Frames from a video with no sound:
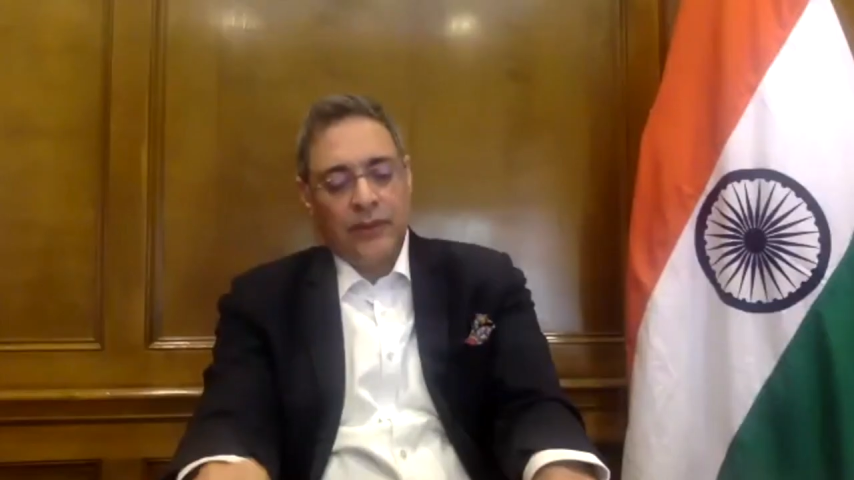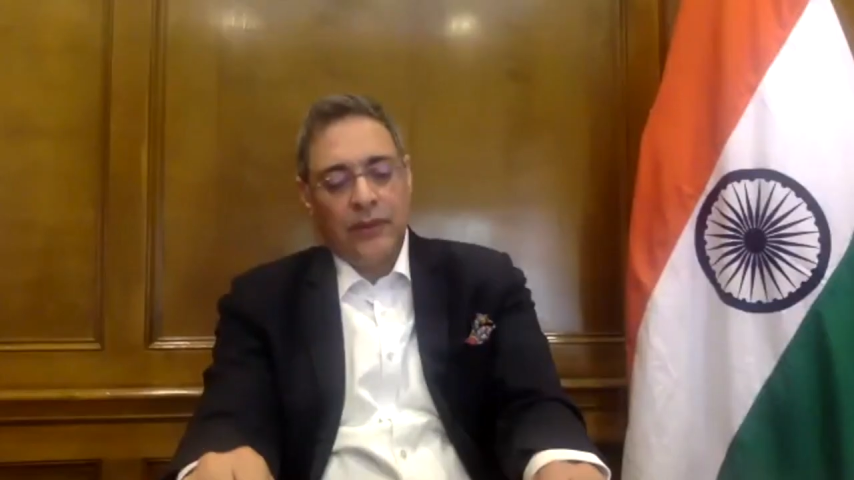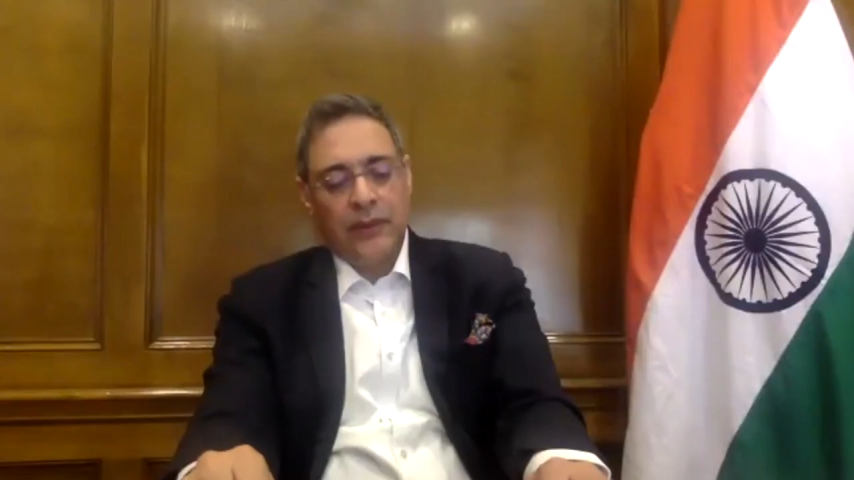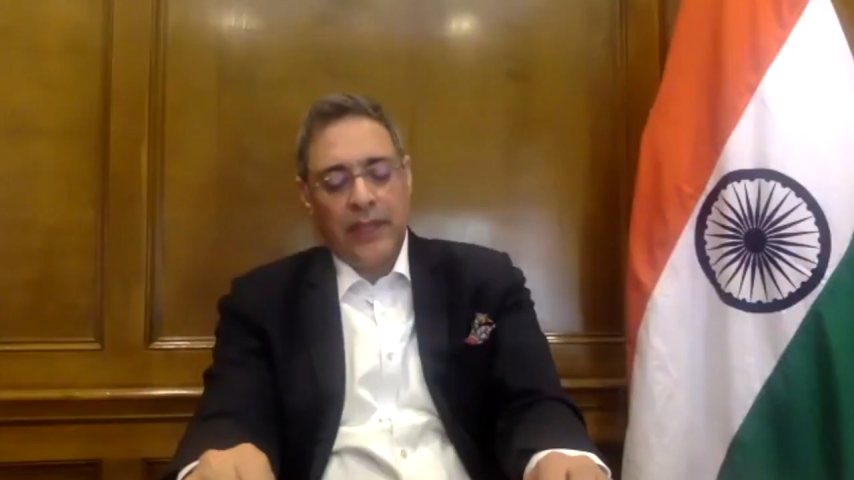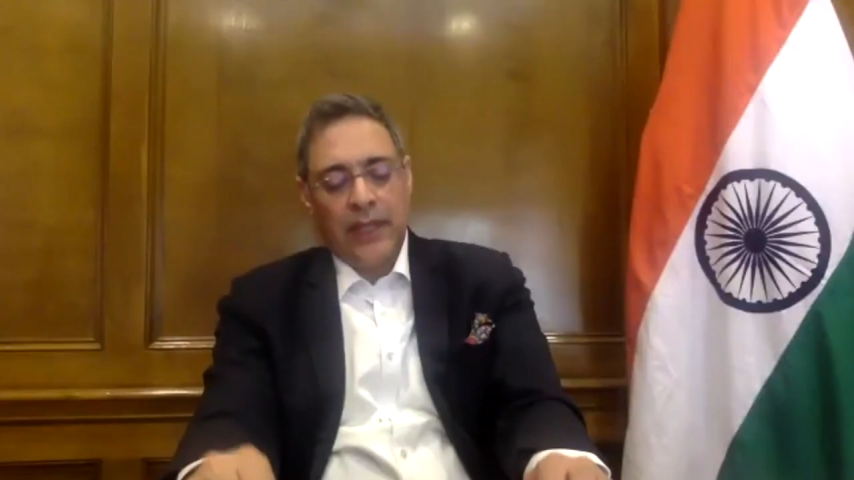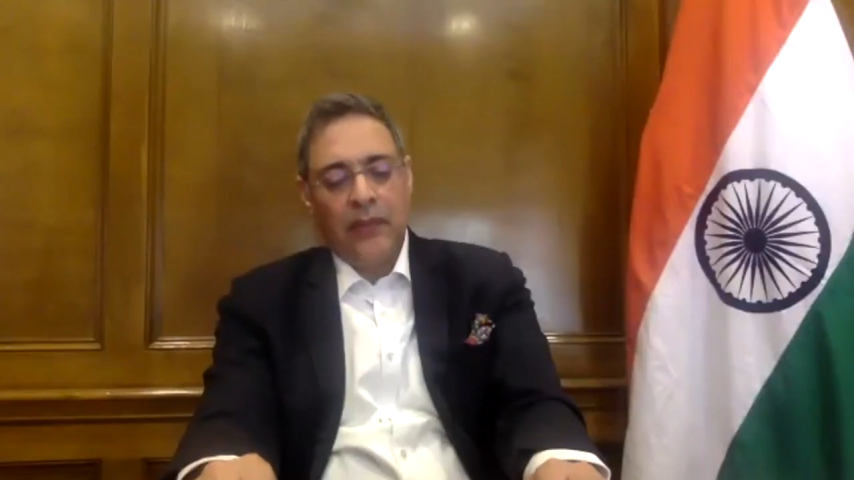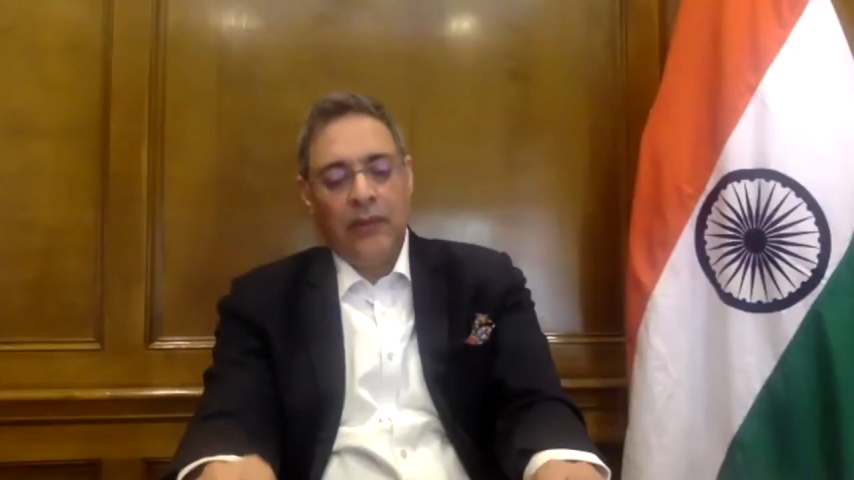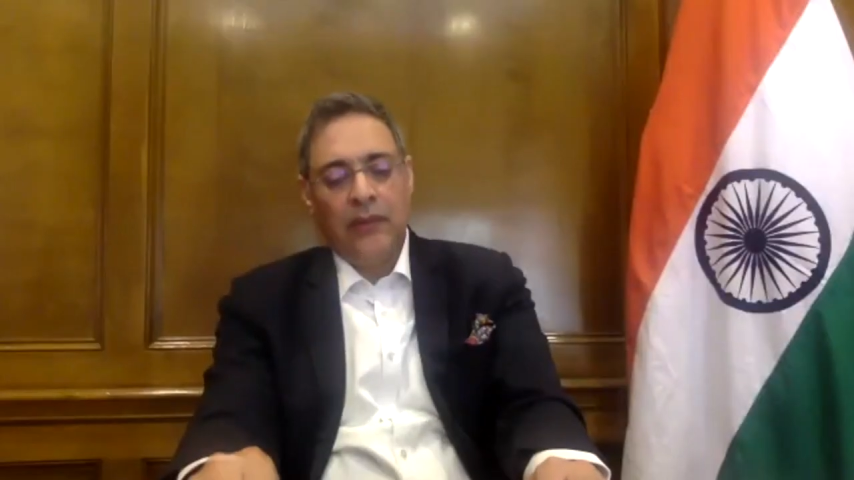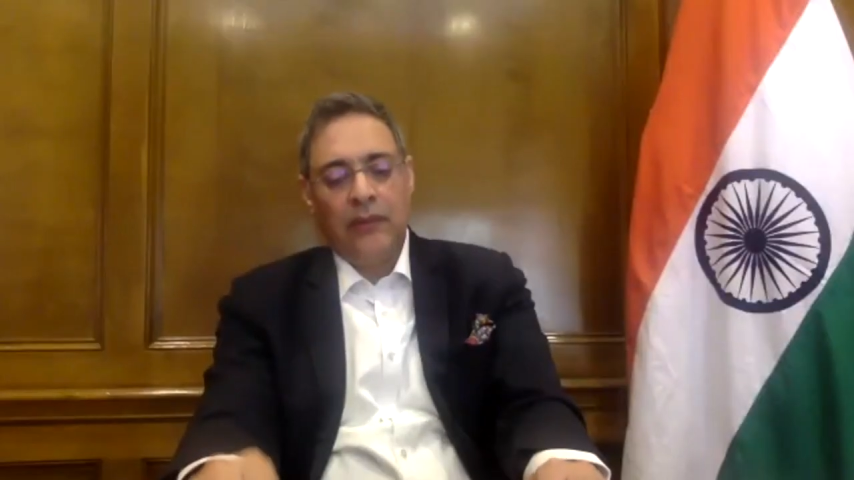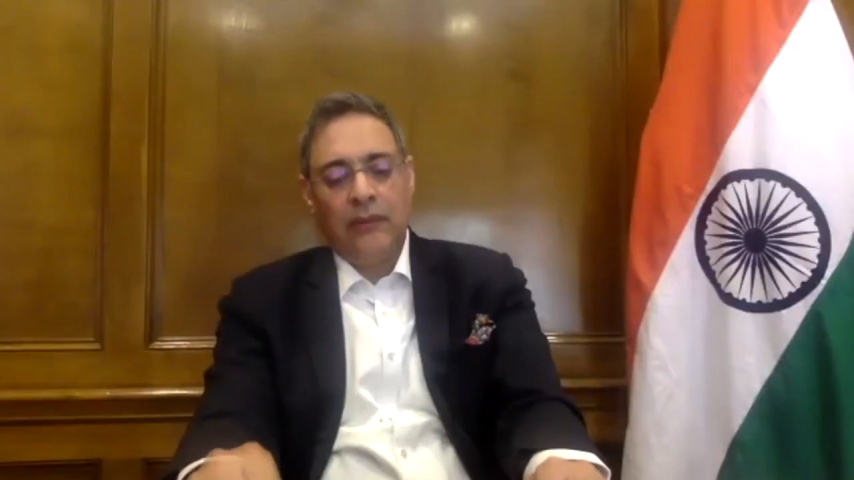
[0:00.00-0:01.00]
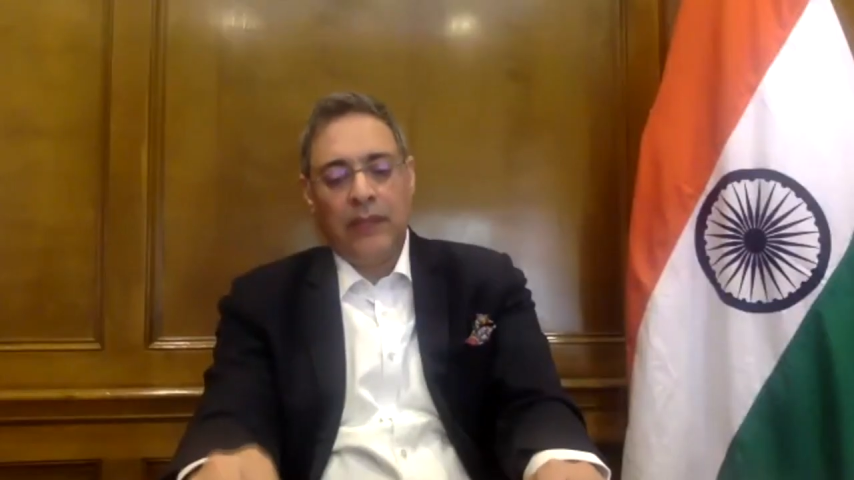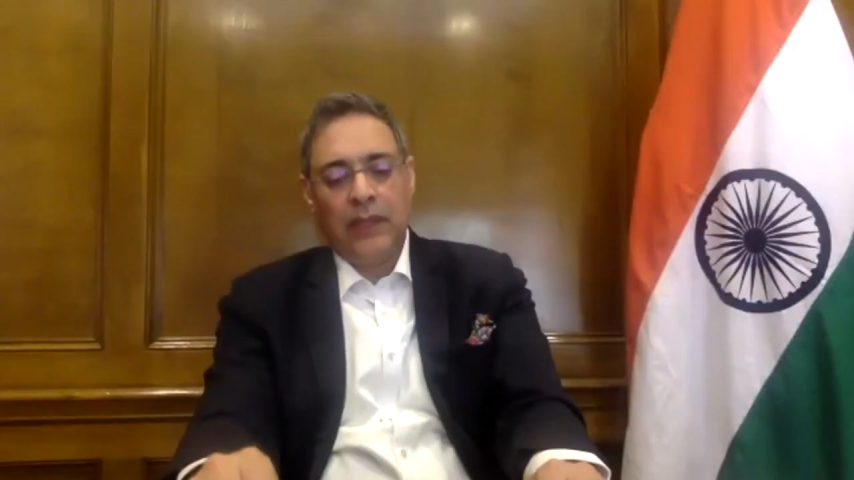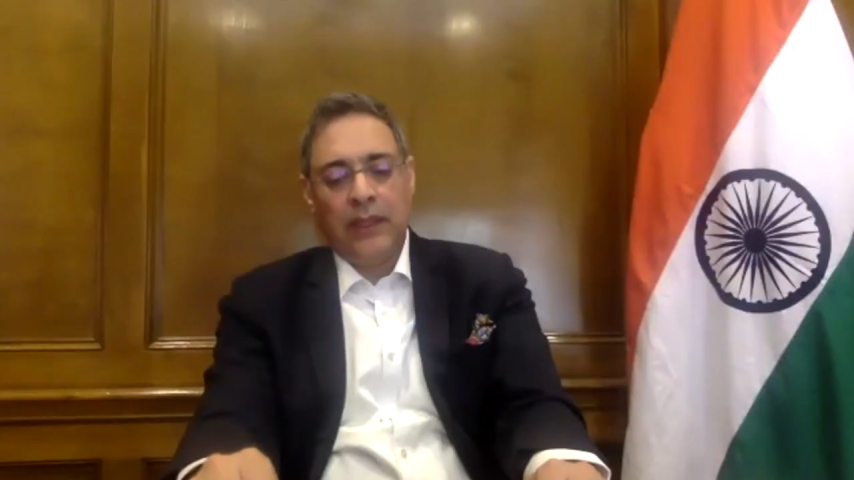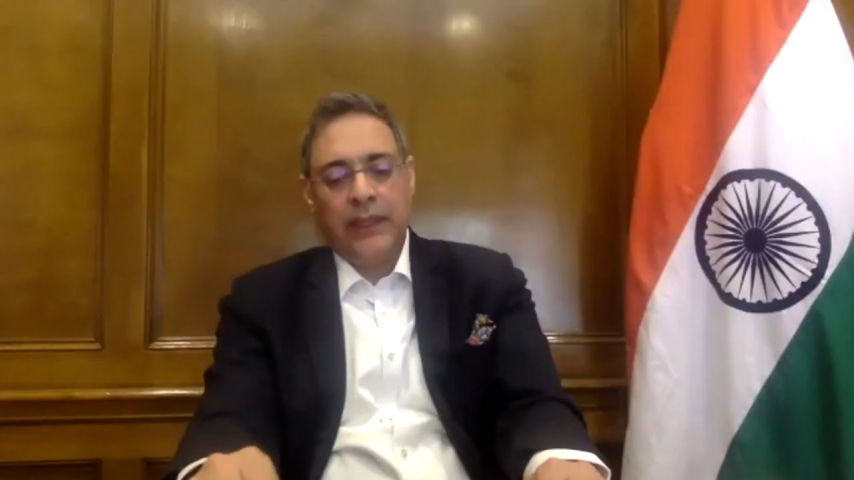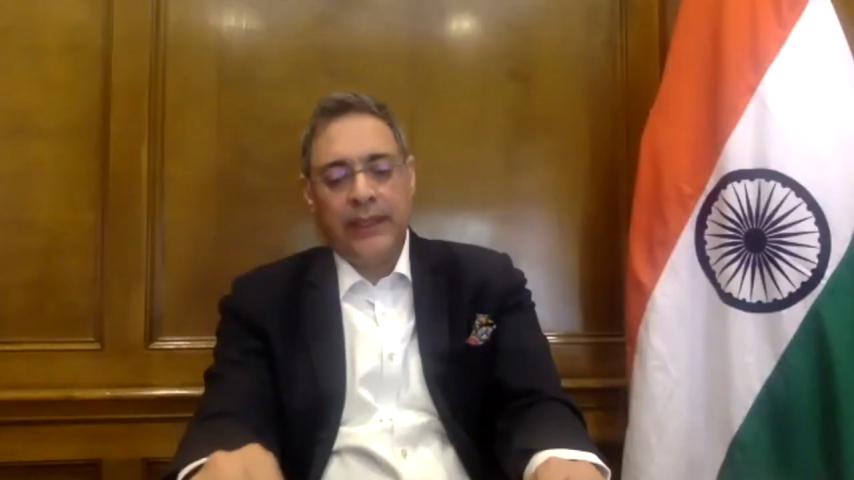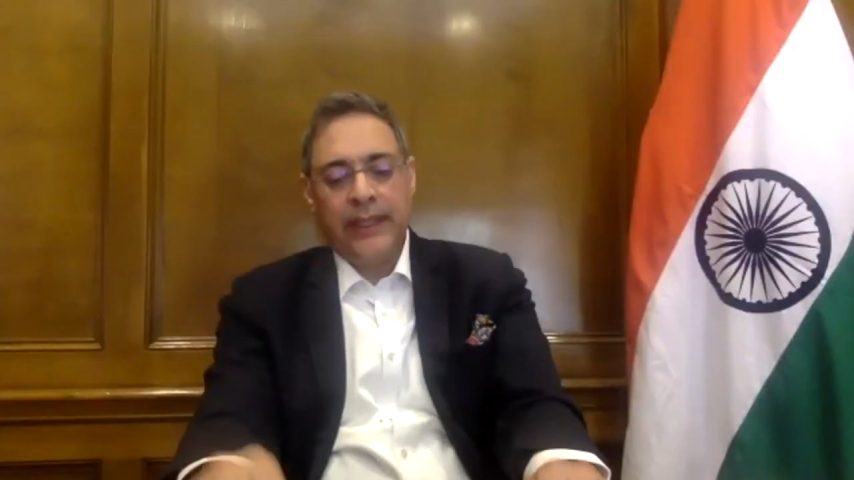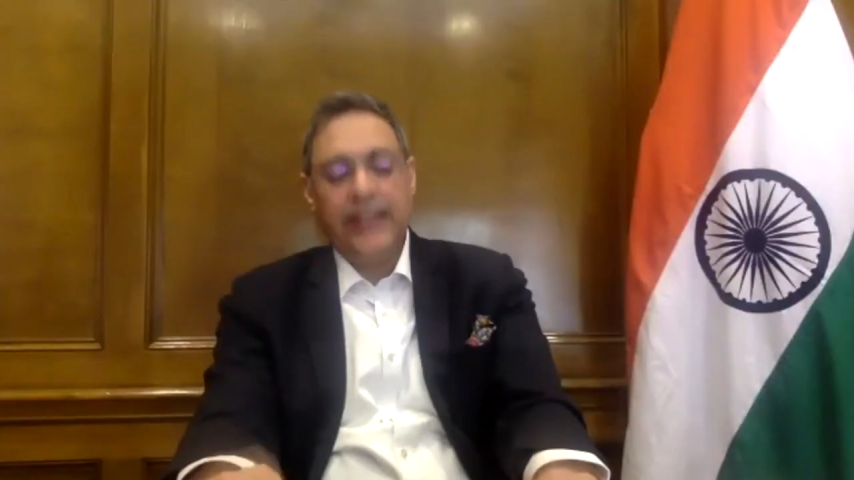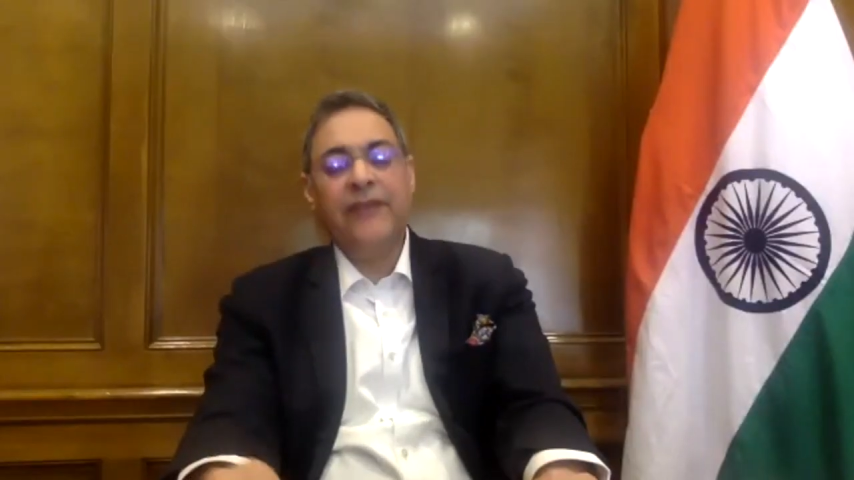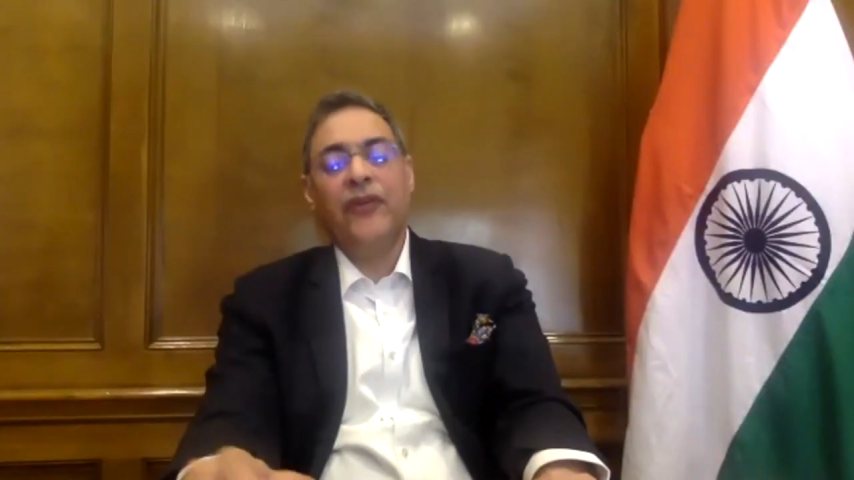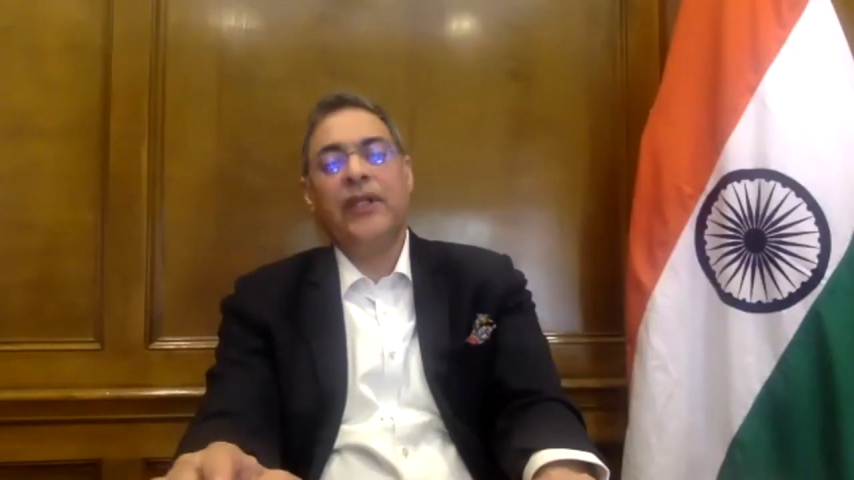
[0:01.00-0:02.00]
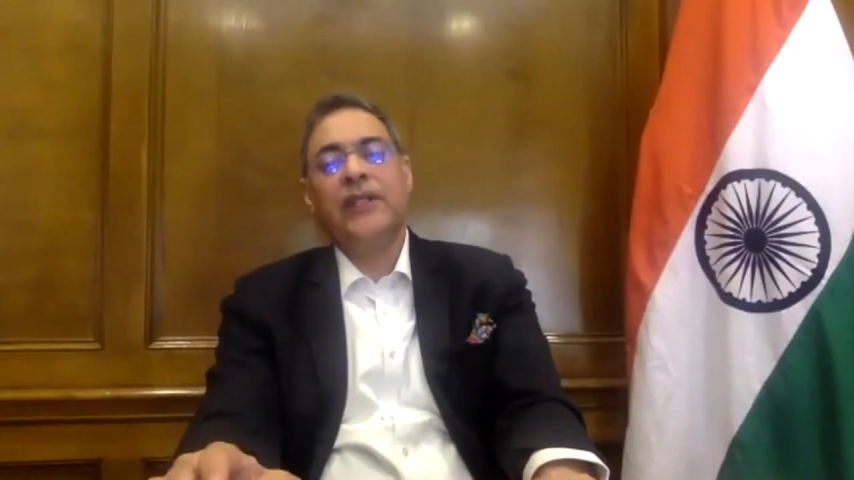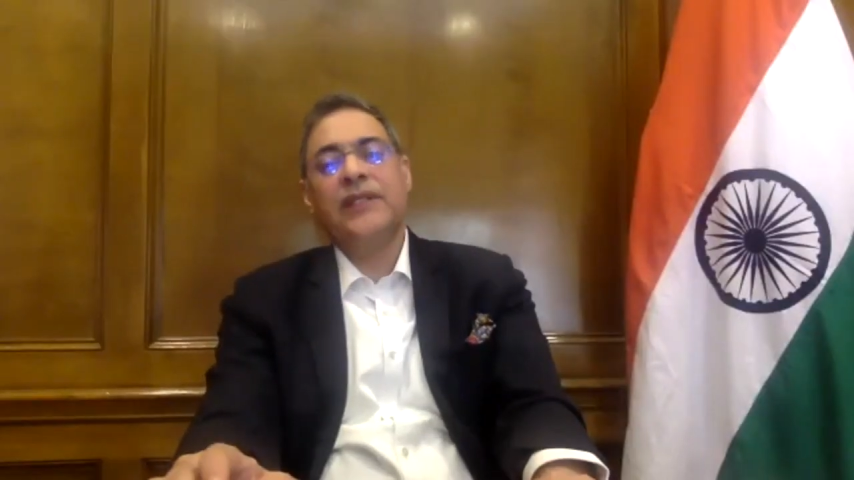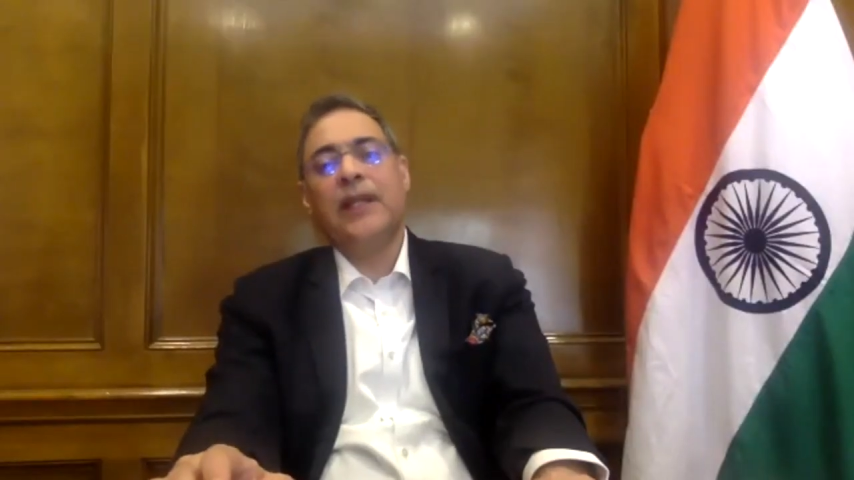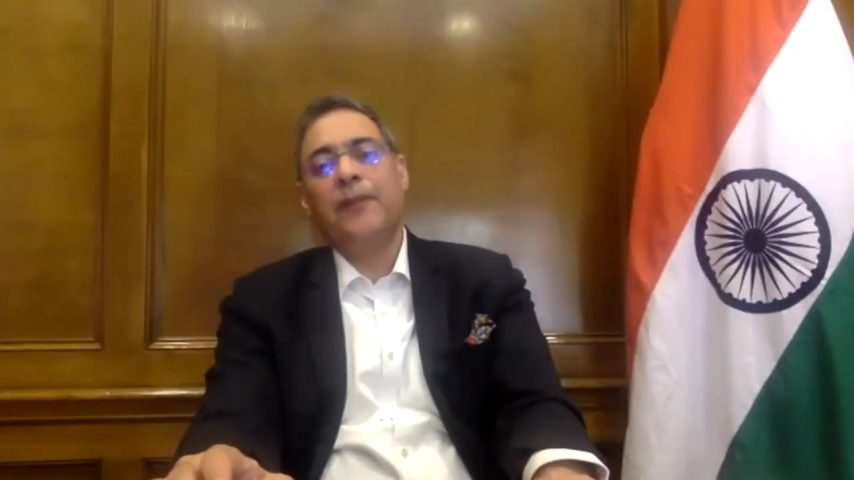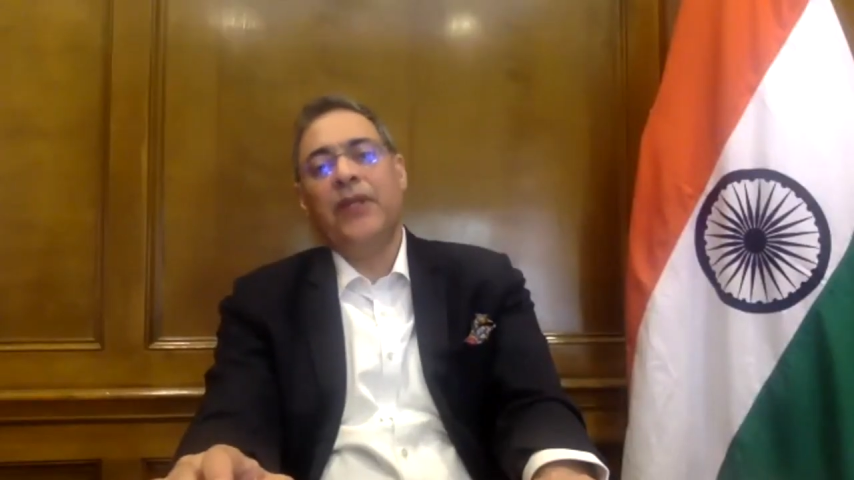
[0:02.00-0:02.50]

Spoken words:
now in Delhi, for example,